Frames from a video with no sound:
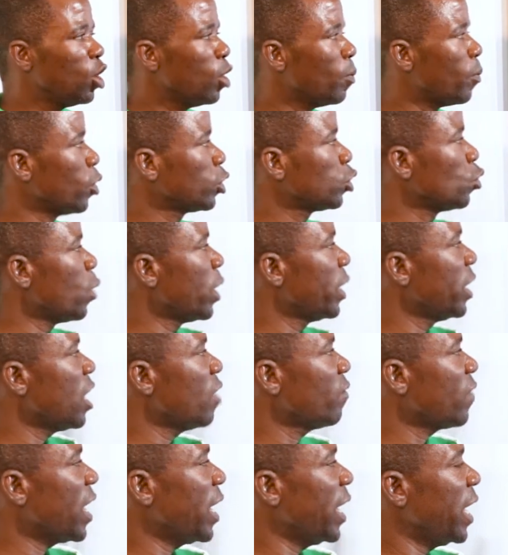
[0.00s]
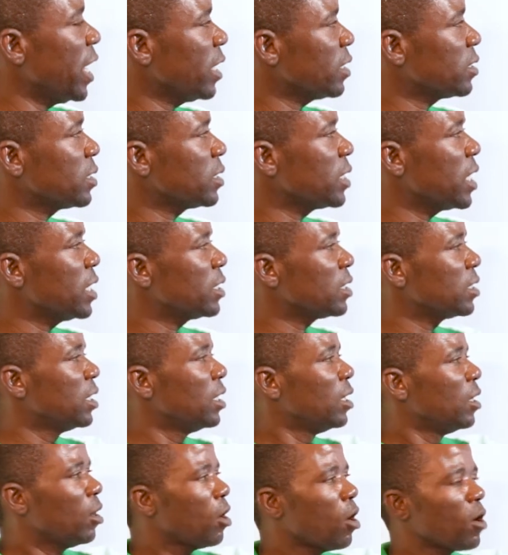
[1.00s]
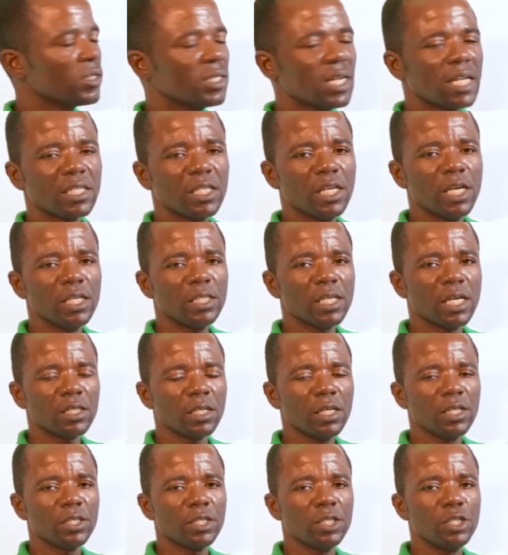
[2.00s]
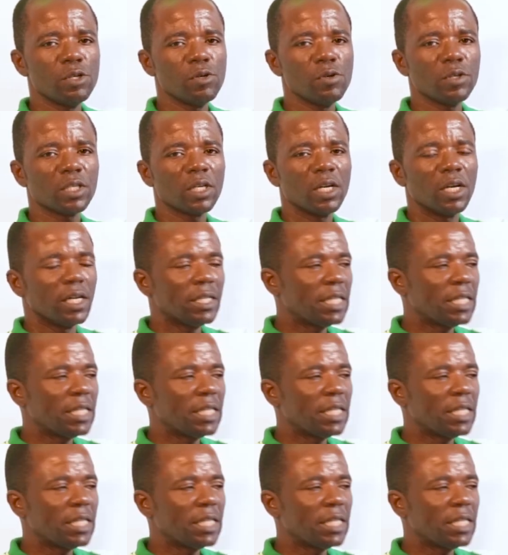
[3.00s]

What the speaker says: But whenever excess oxidizing agent is used,